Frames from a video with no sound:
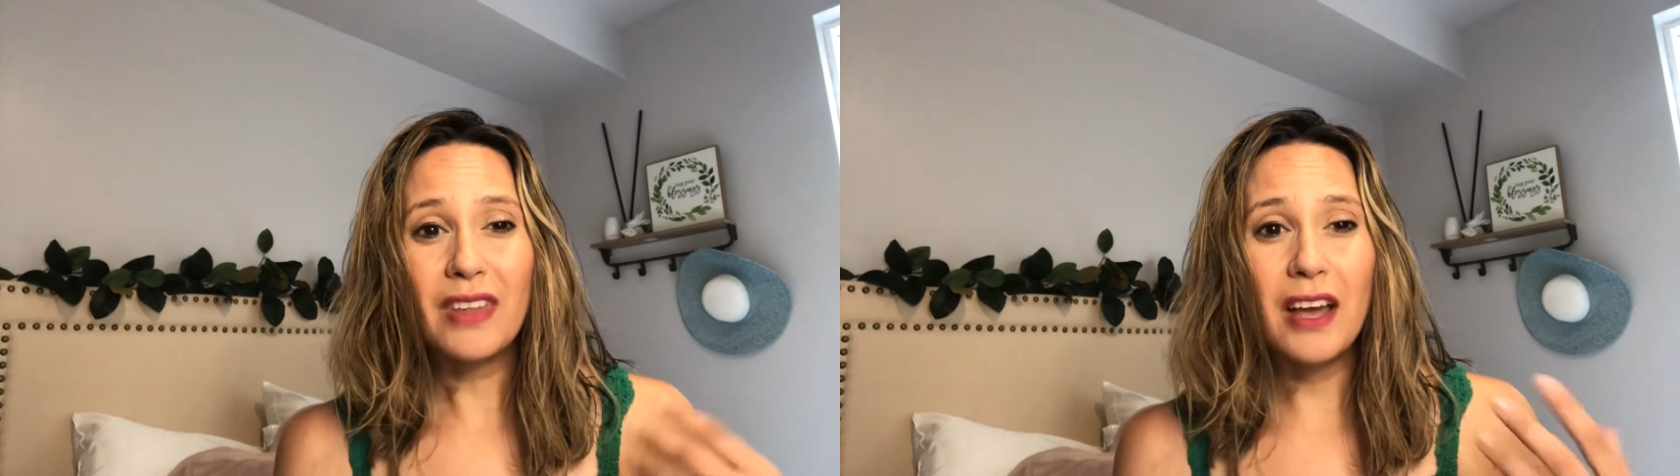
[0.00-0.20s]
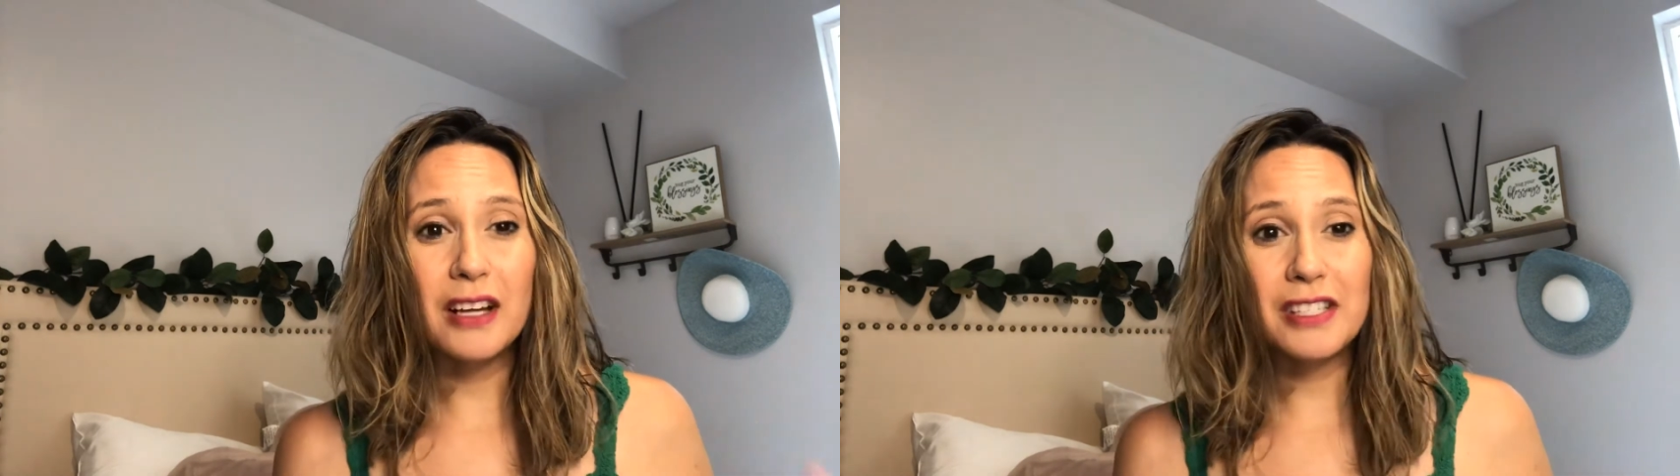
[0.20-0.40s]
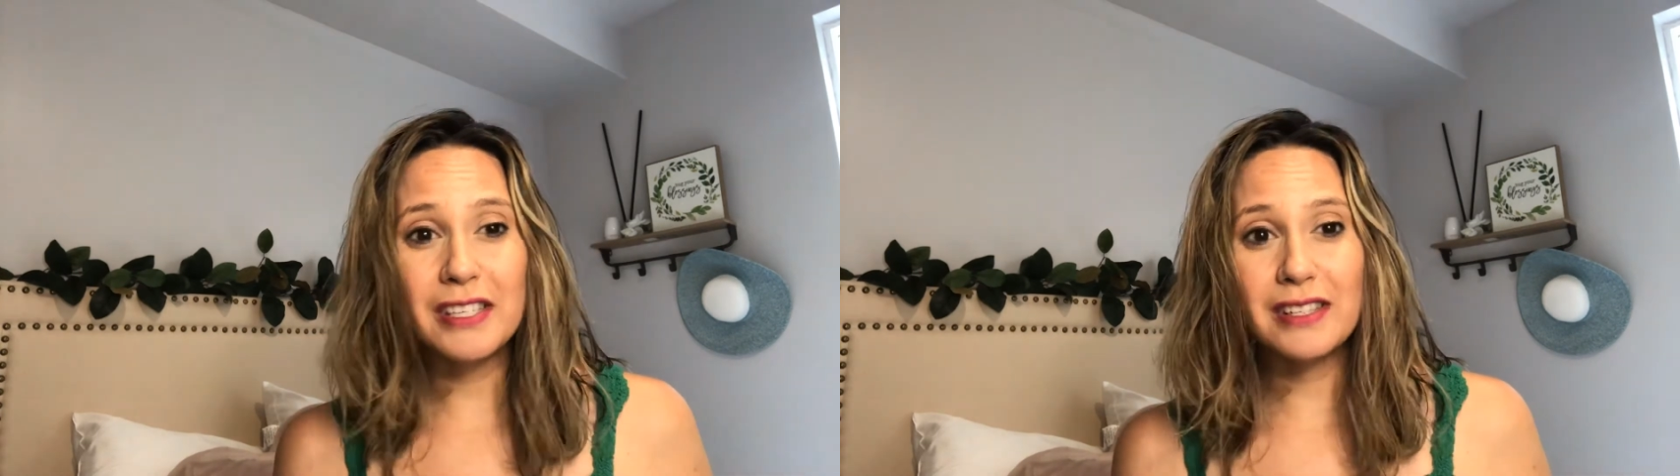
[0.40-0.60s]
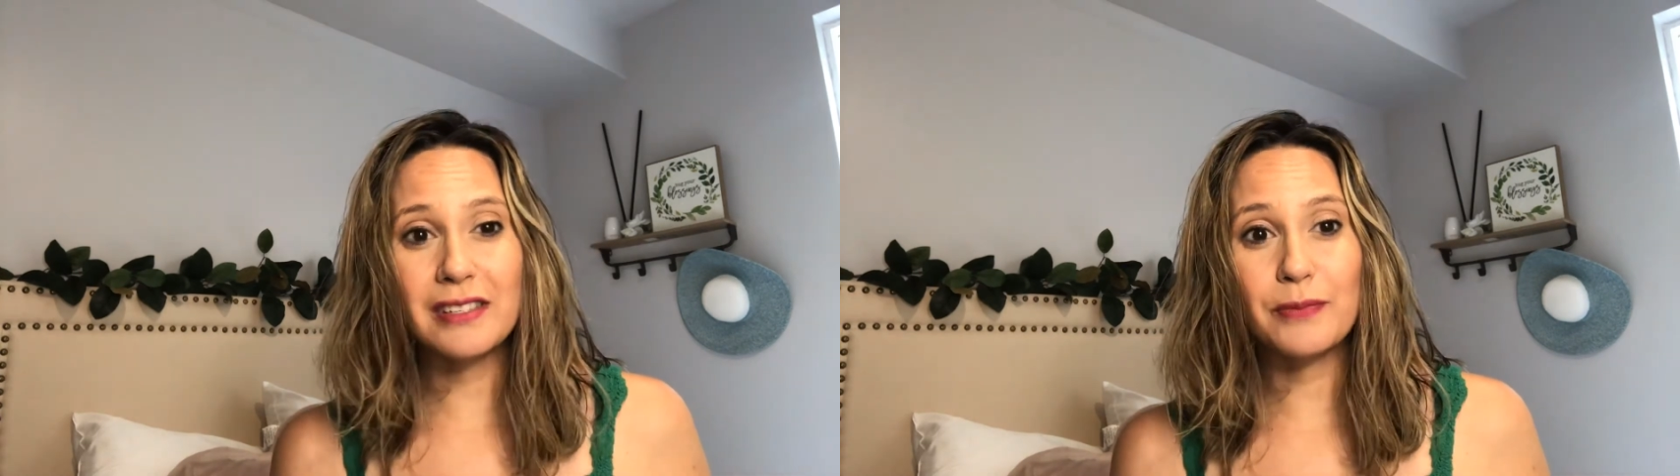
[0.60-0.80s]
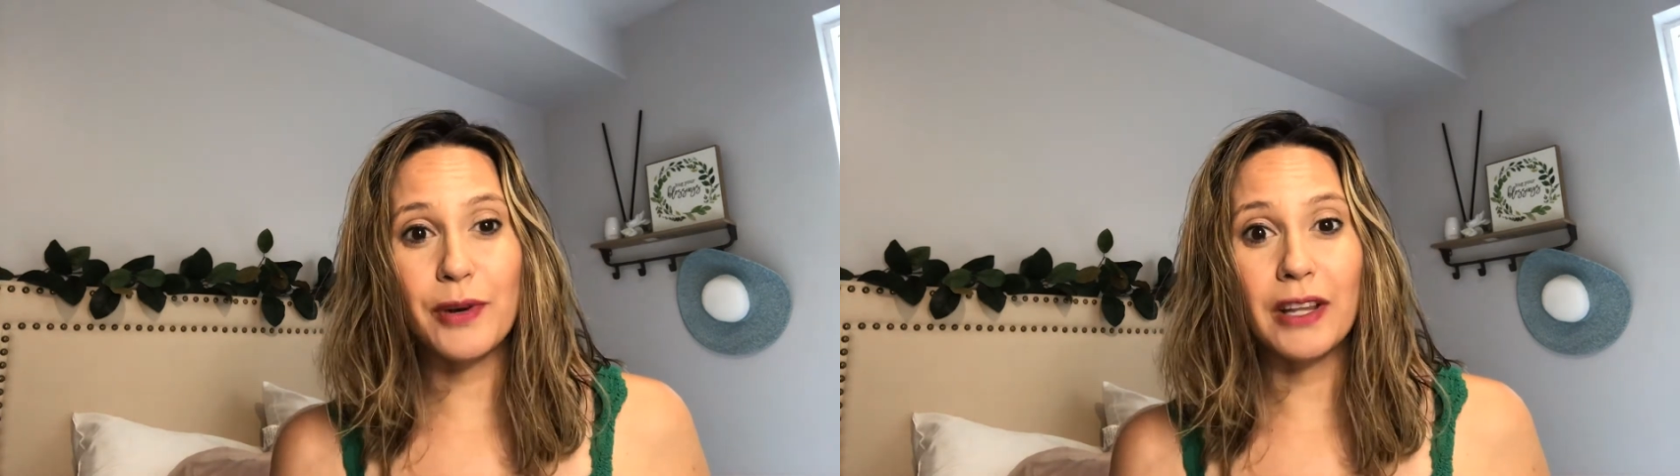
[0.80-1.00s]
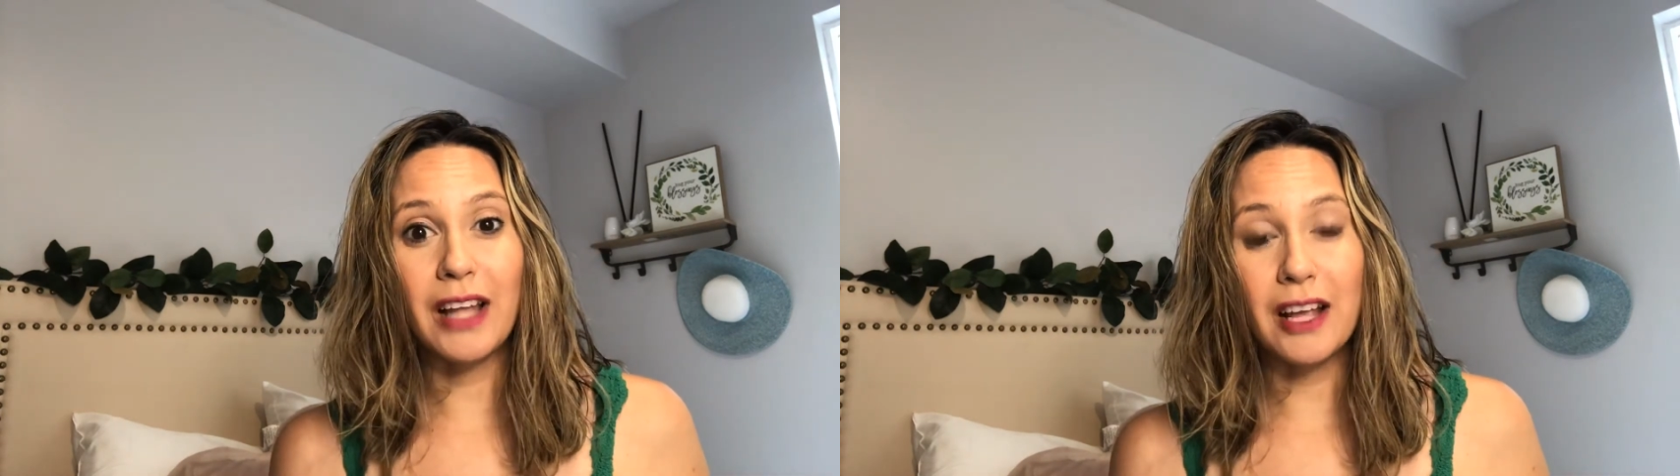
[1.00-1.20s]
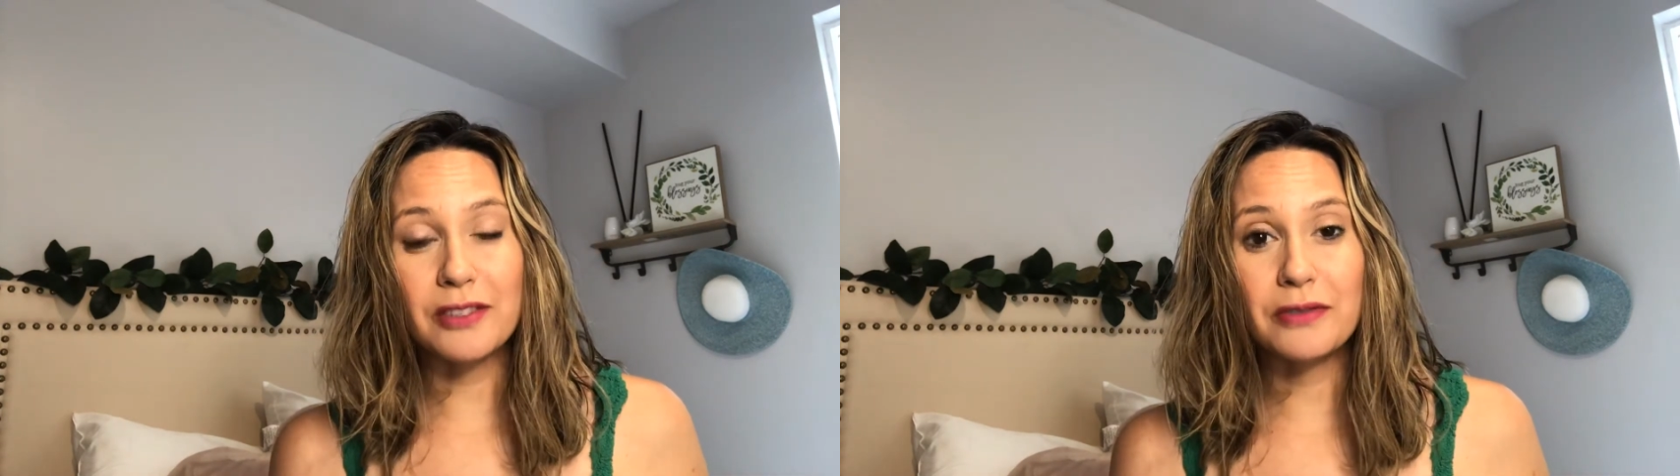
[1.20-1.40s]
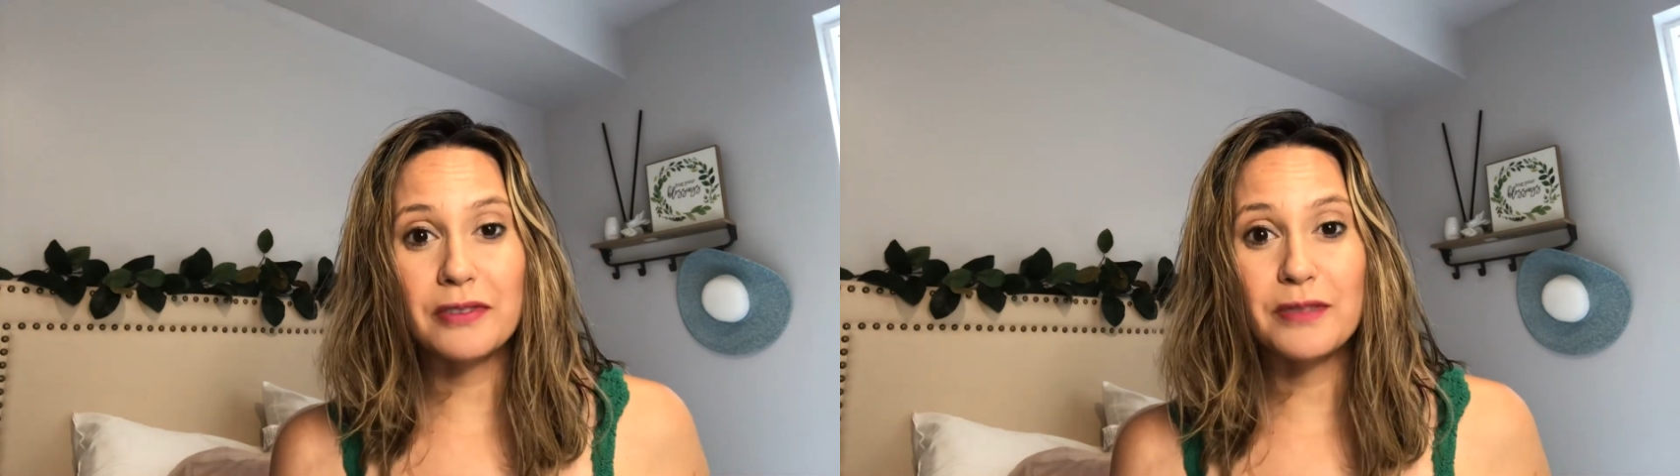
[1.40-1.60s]
how Jesus brought
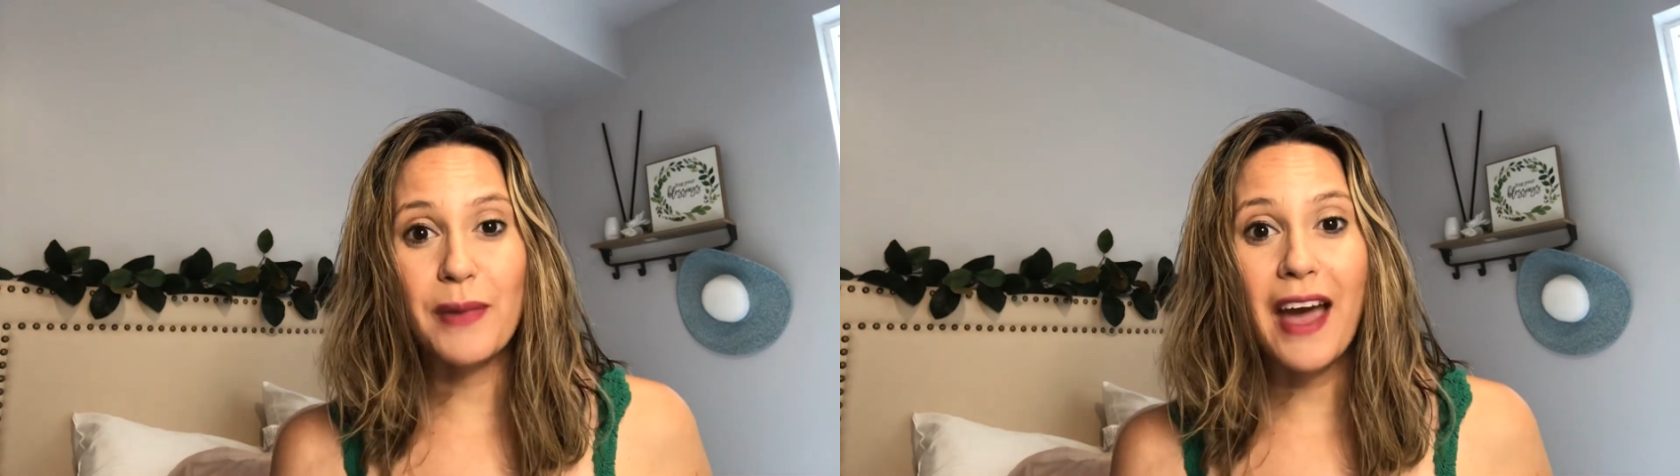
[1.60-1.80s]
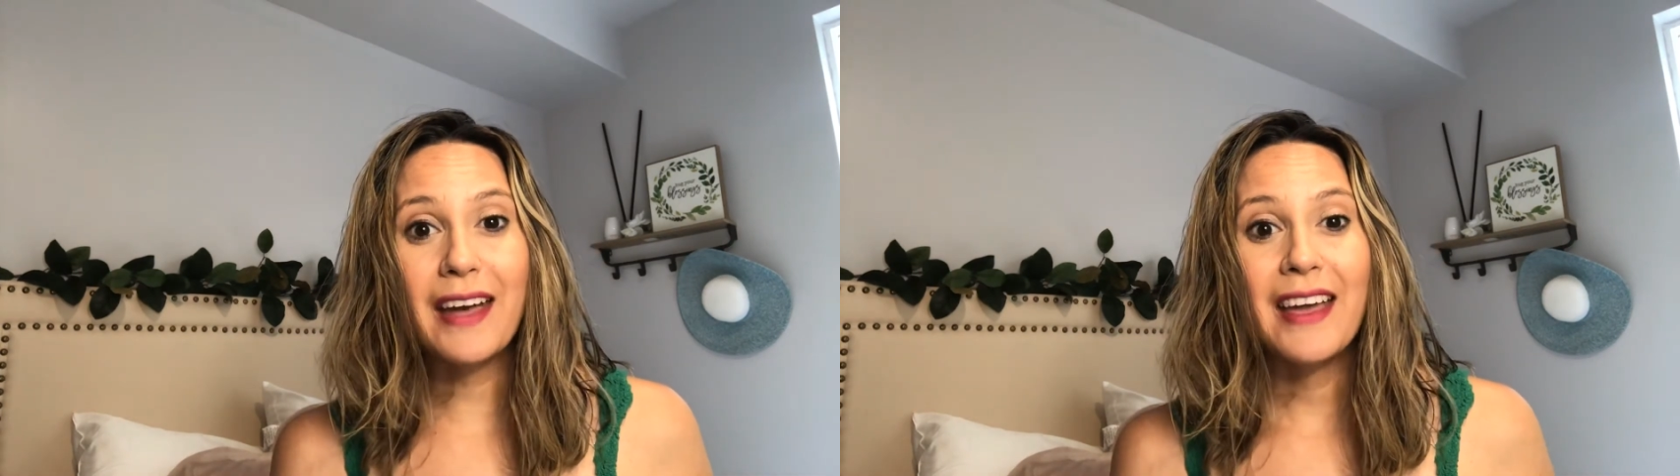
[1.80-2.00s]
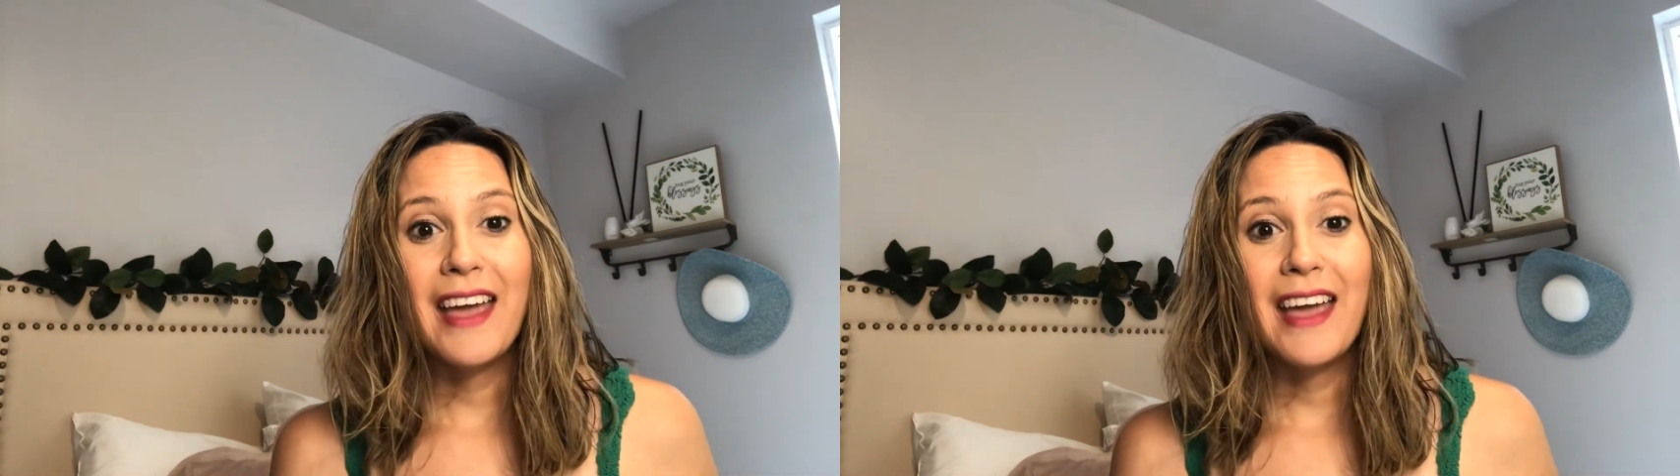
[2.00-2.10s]
Lazarus back,